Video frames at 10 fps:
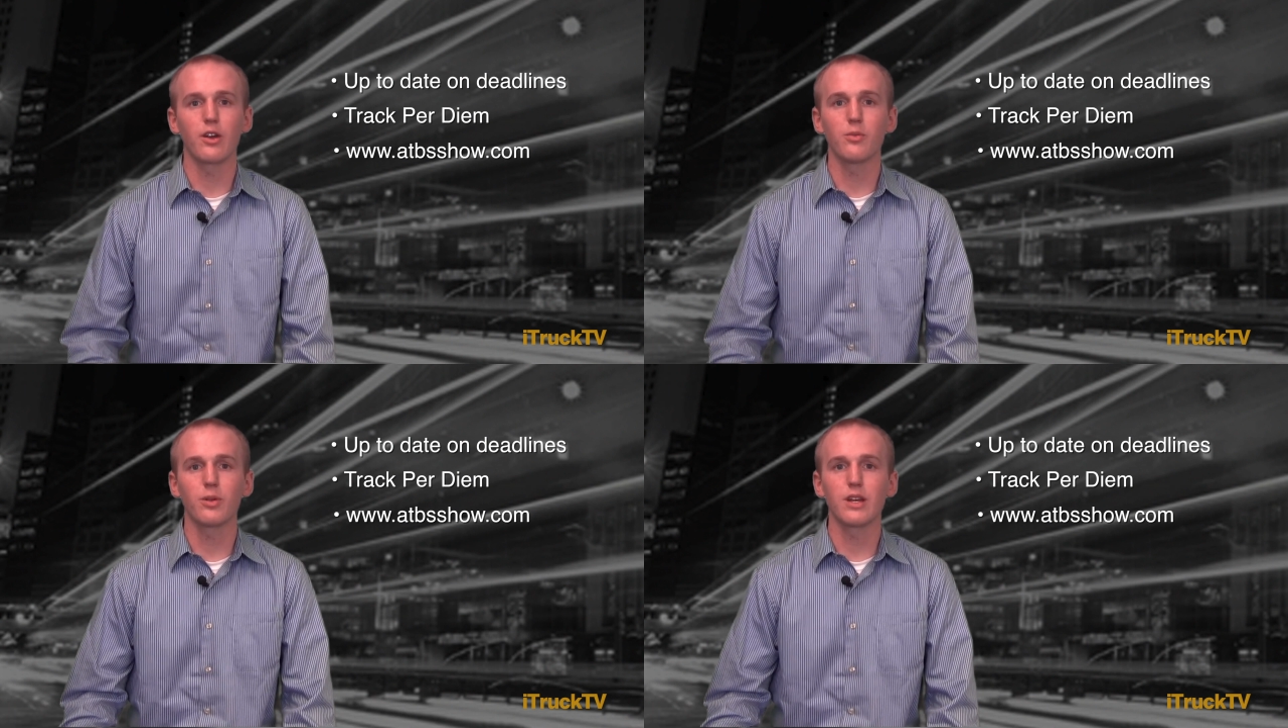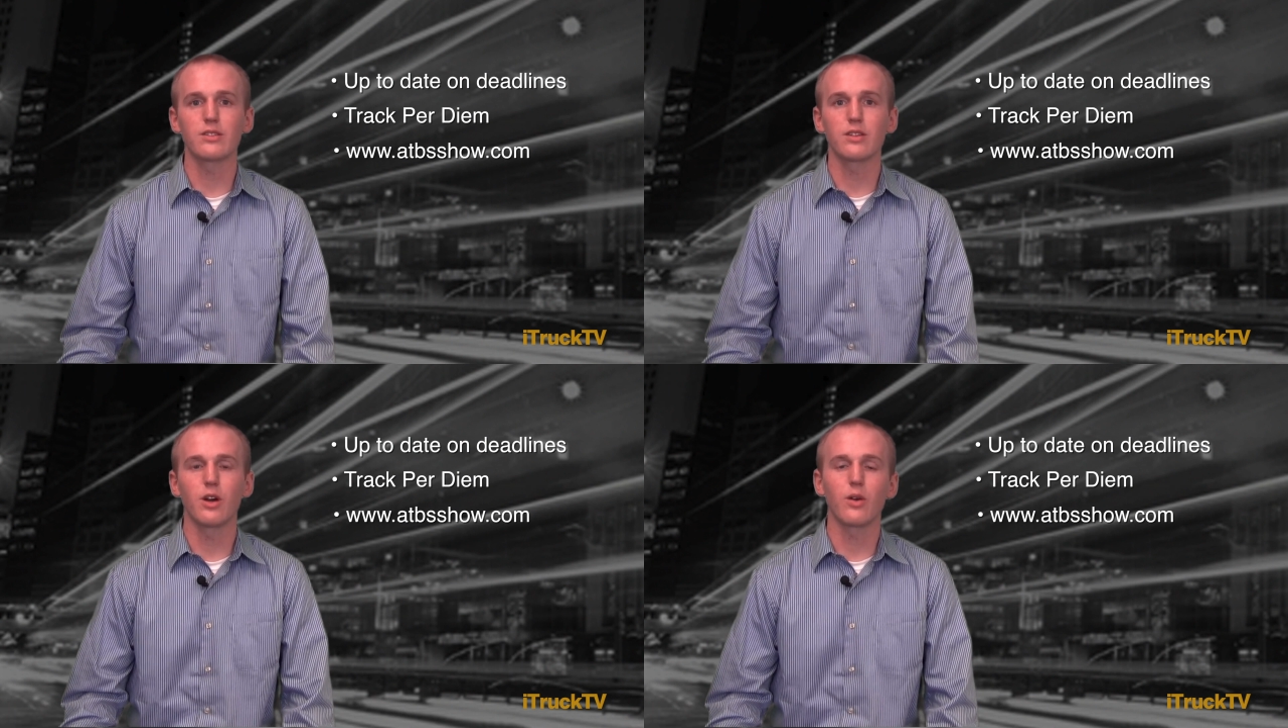A good
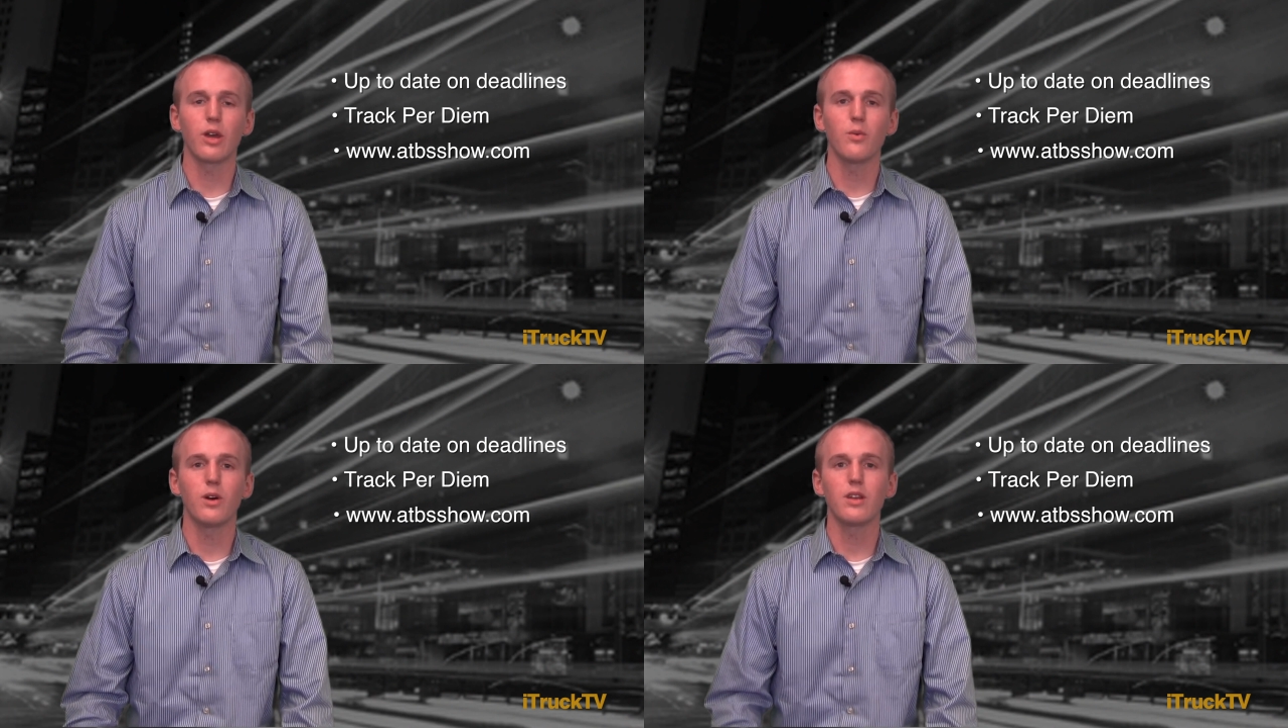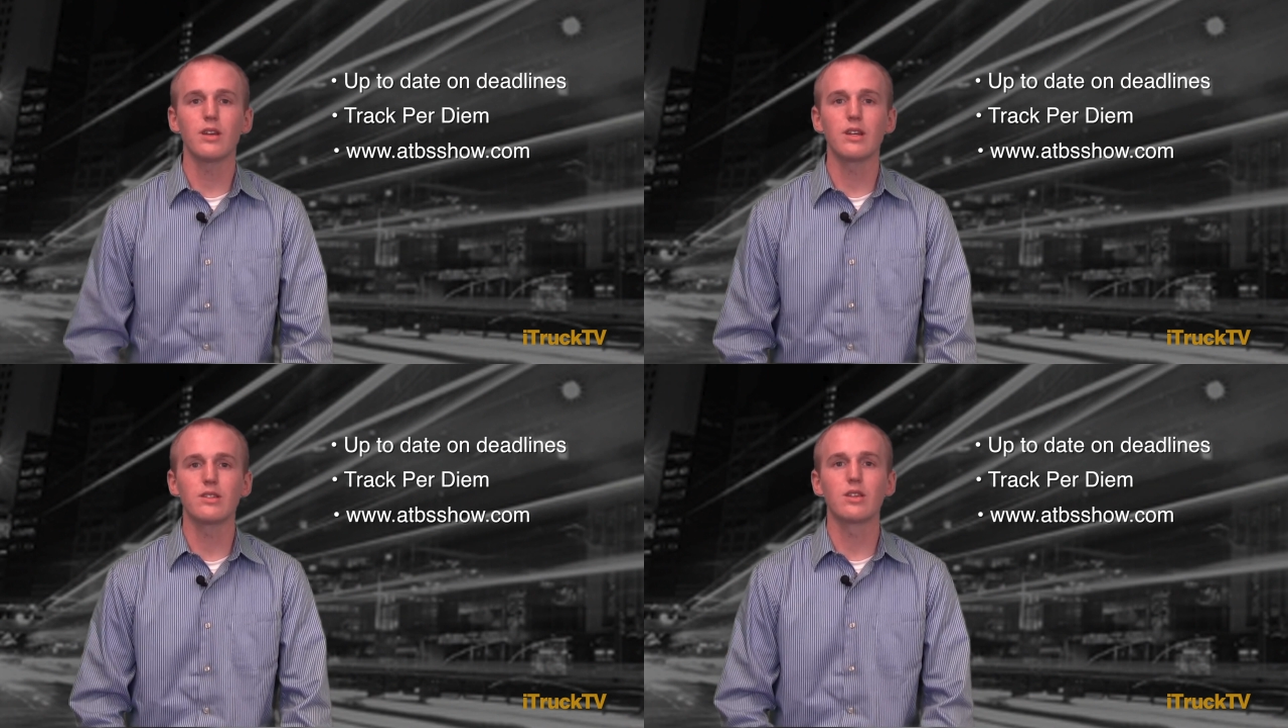place to go get one
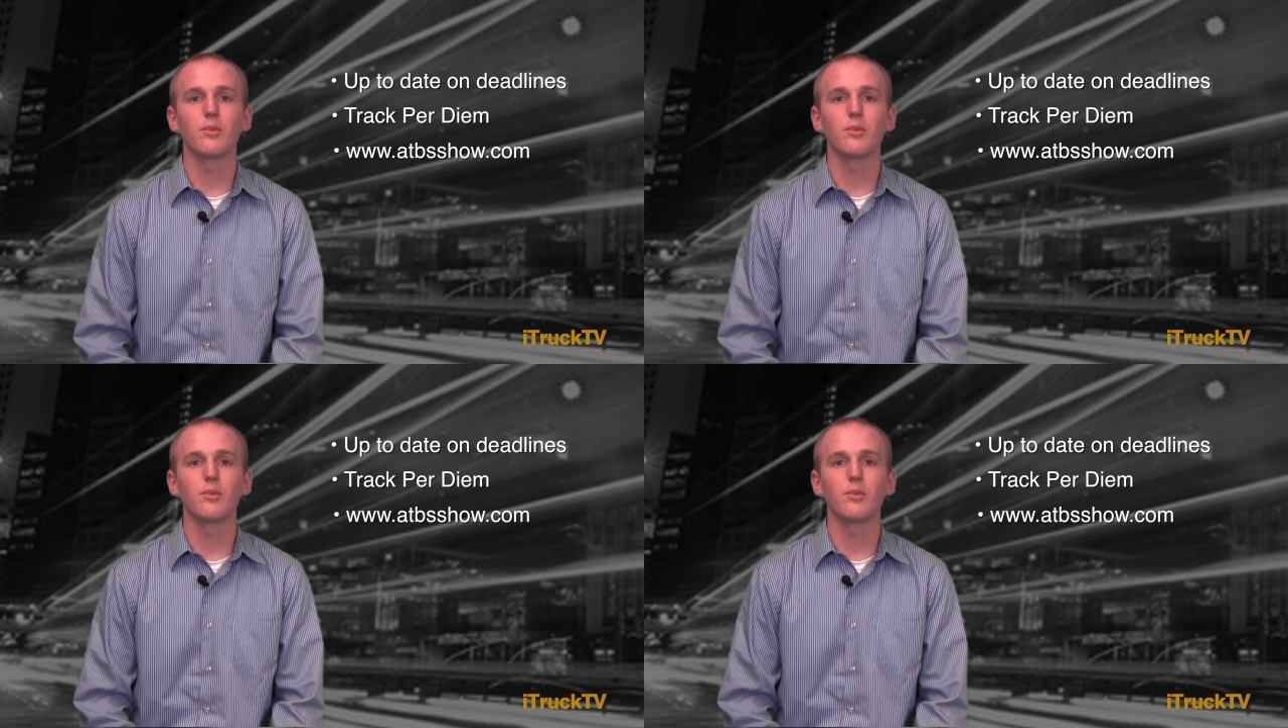is